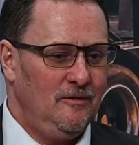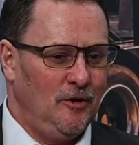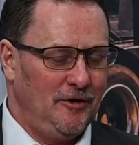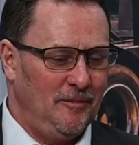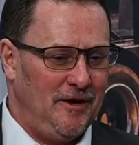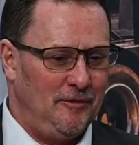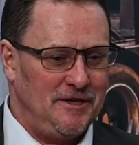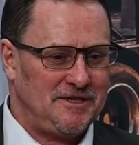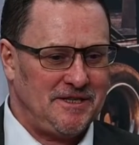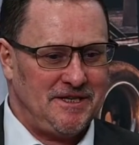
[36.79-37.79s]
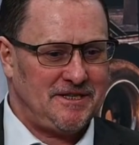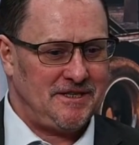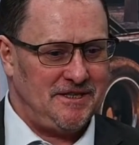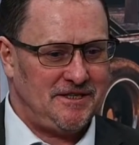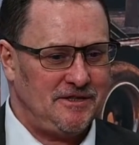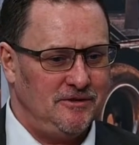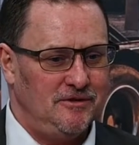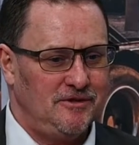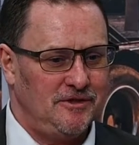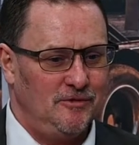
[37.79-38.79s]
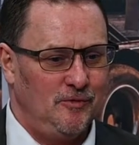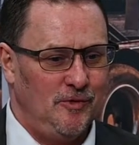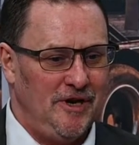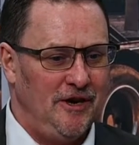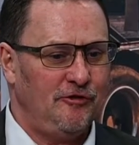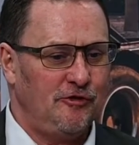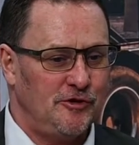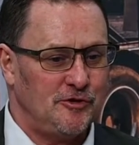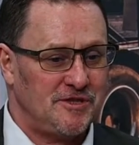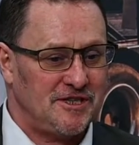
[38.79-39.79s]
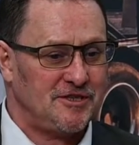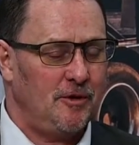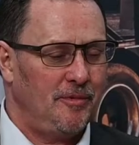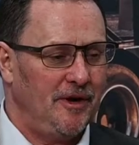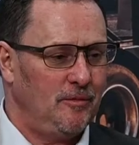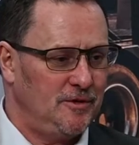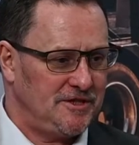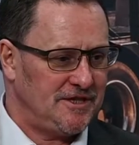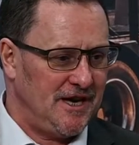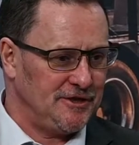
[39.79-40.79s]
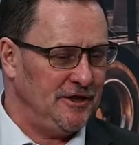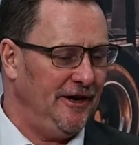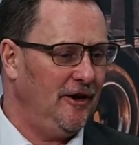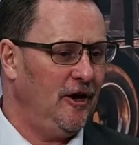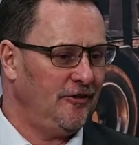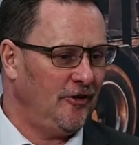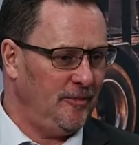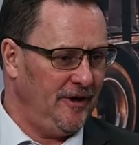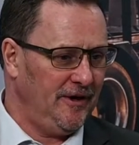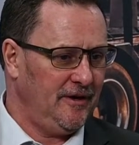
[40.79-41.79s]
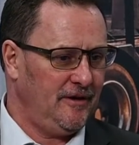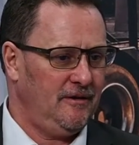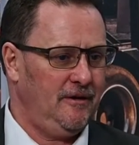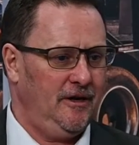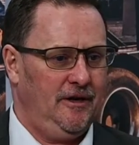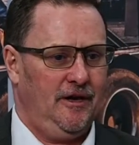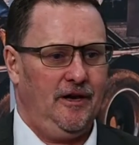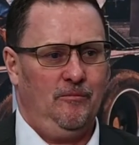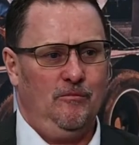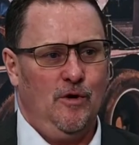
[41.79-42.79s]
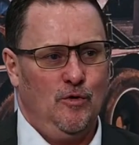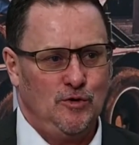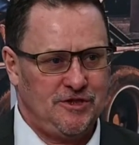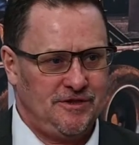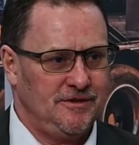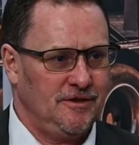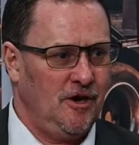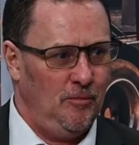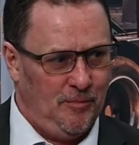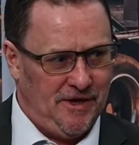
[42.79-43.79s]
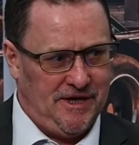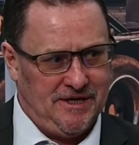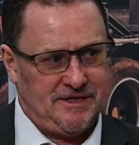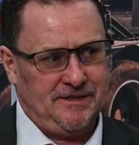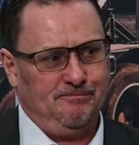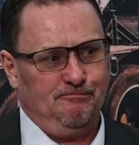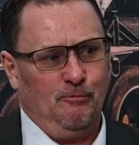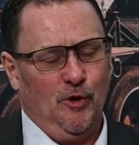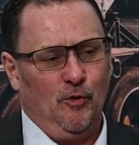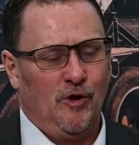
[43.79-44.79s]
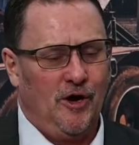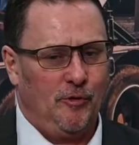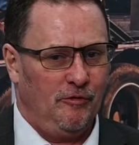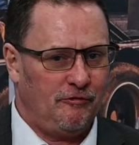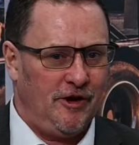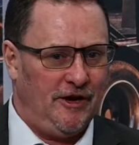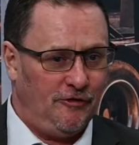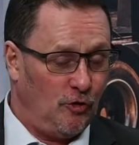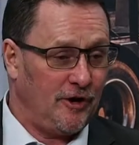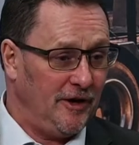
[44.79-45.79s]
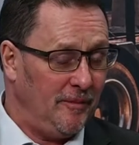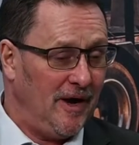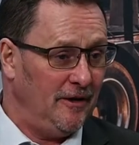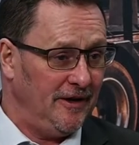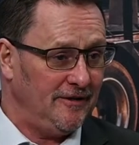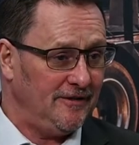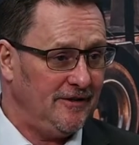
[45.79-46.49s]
Well, the main reason is to reintroduce this topic, which is actually a hot topic, and most companies will rather refrain talking about it,